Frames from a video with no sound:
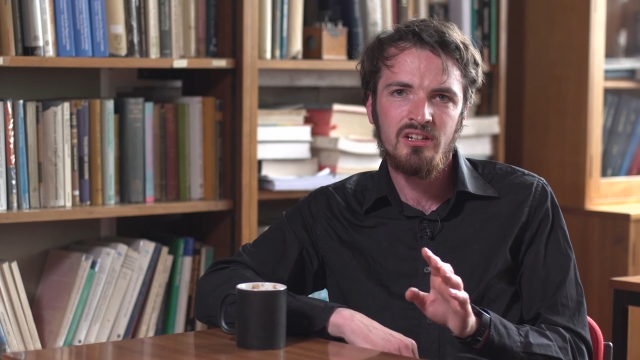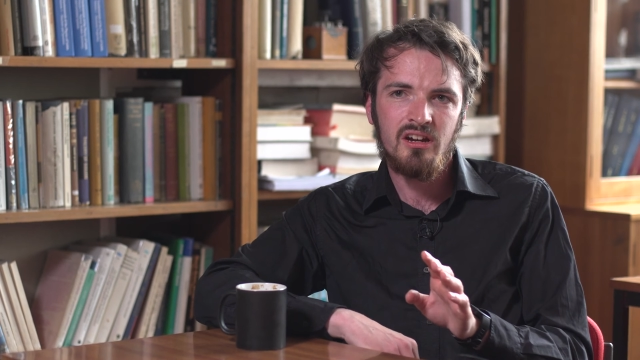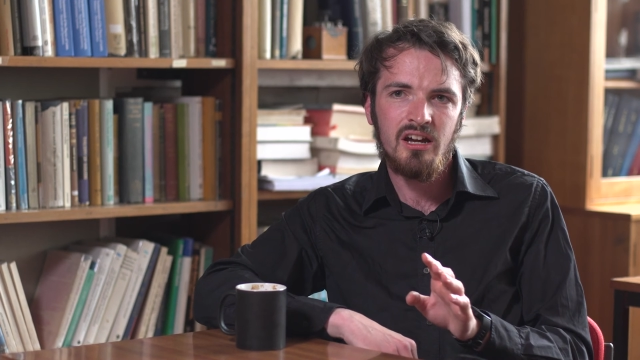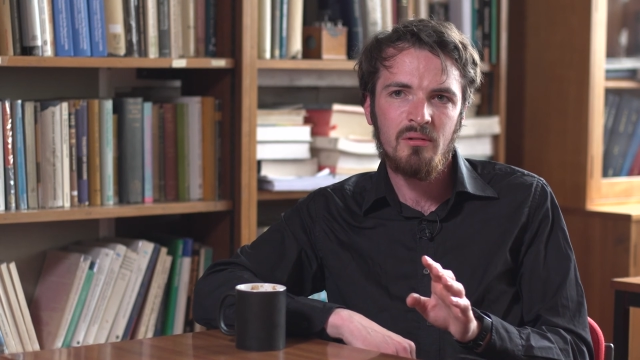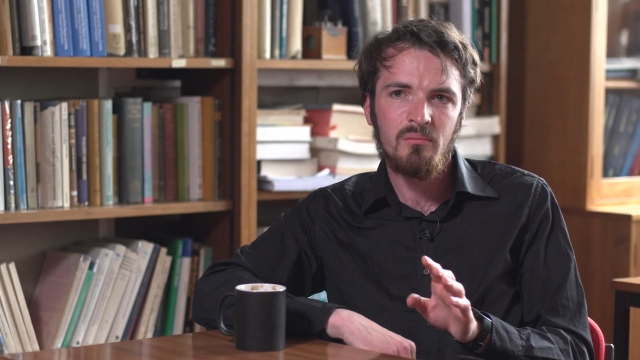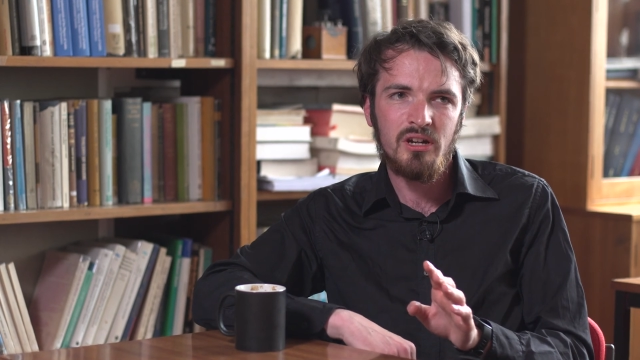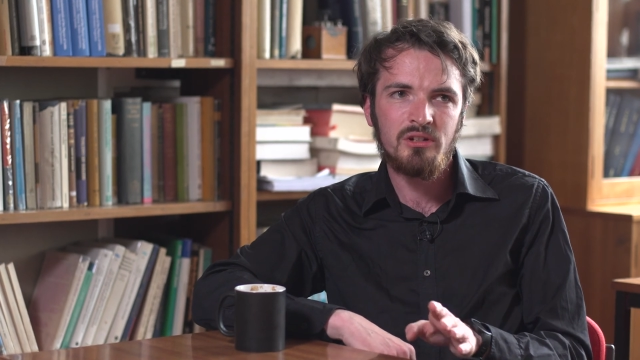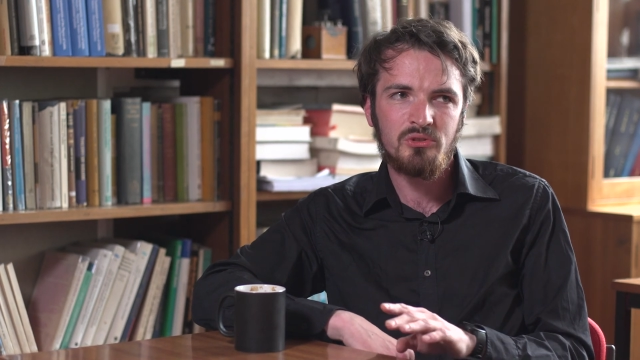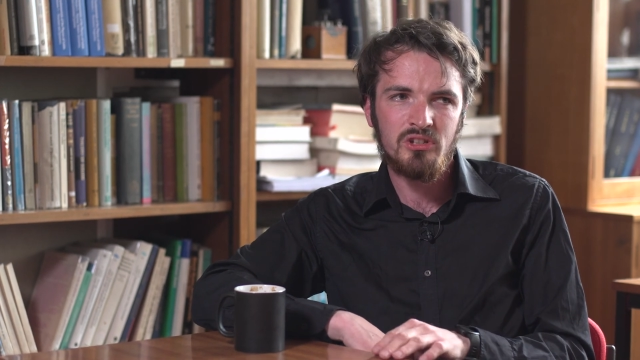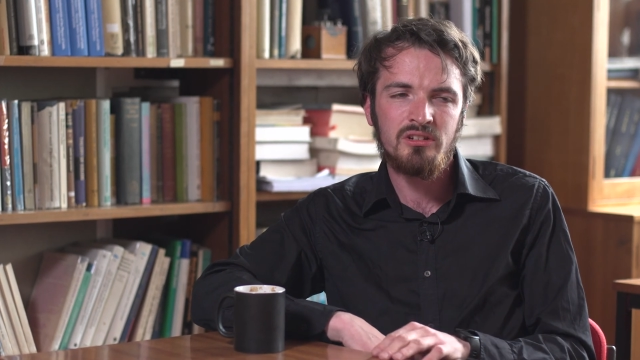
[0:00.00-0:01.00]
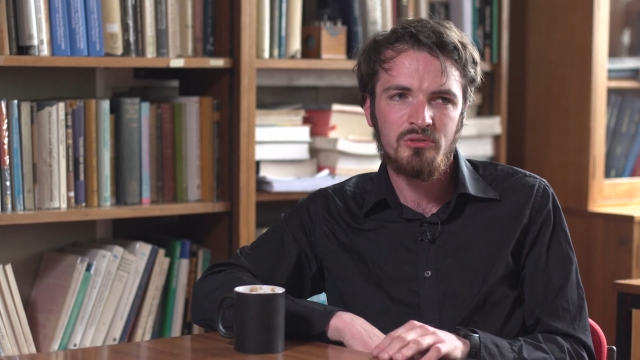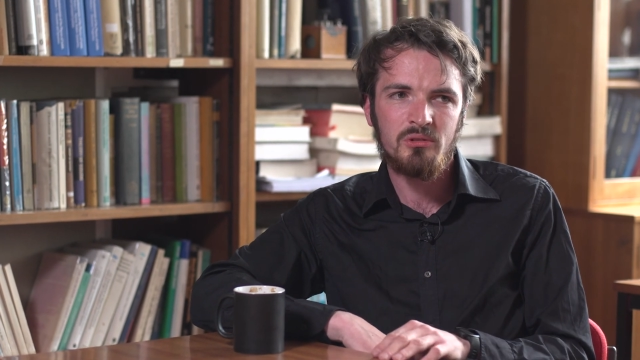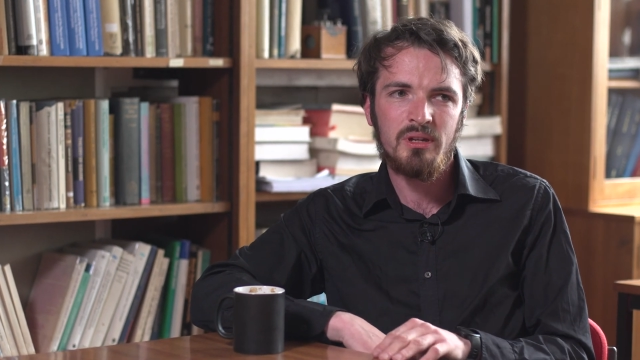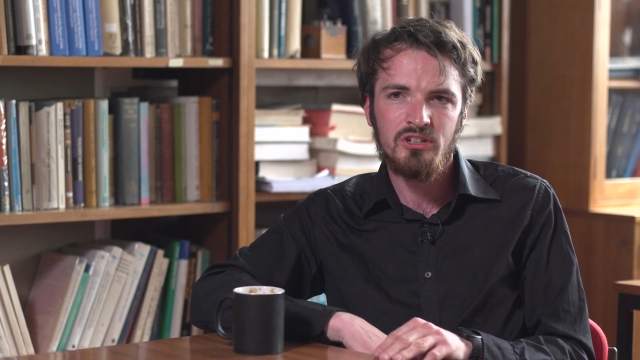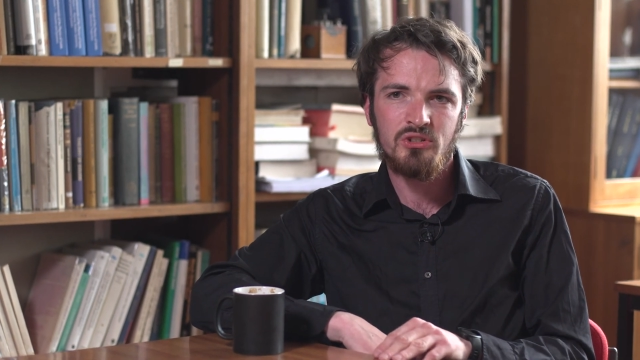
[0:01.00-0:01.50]
and also
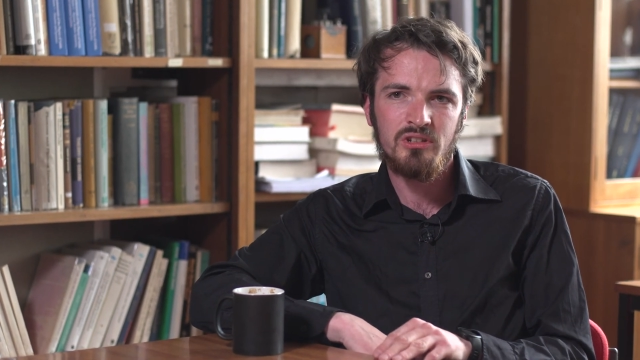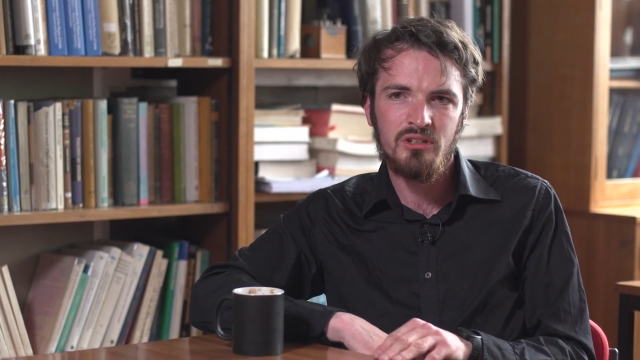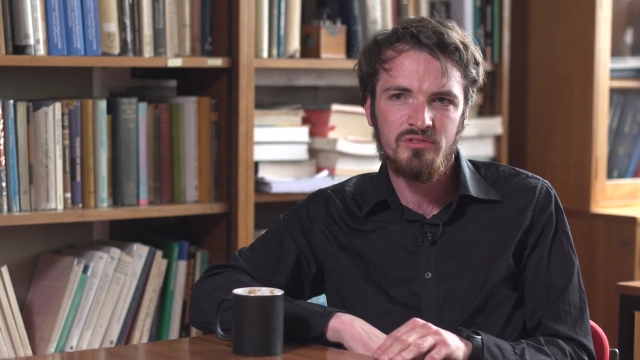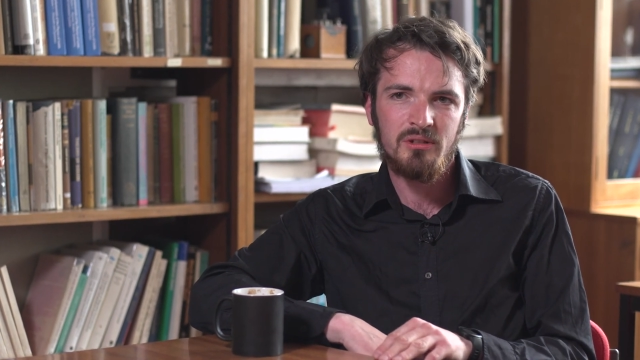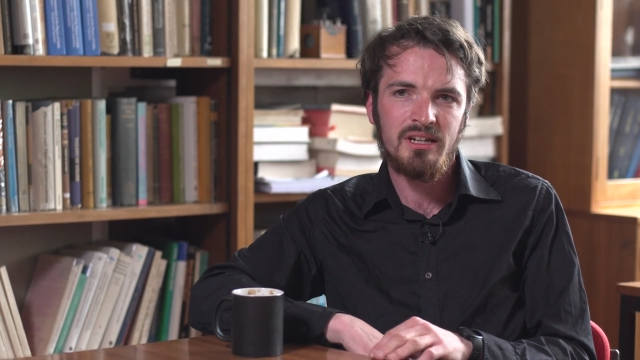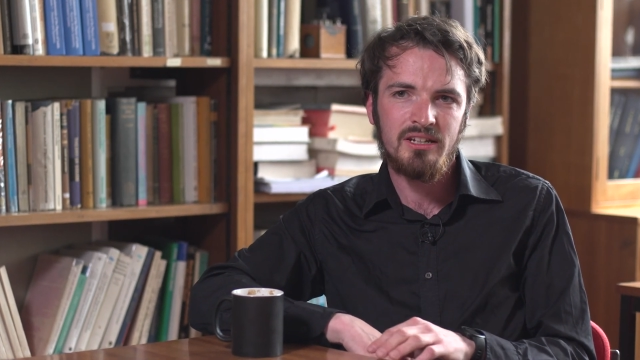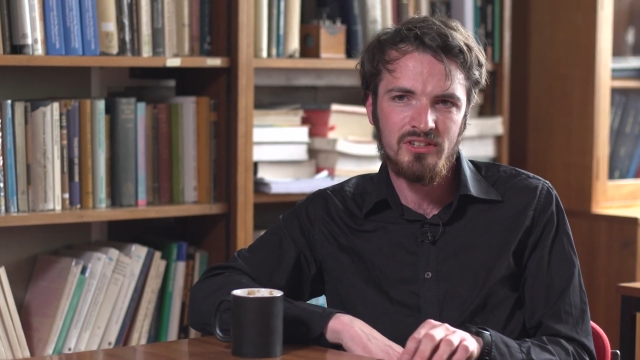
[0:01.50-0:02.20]
making sure that your feedback is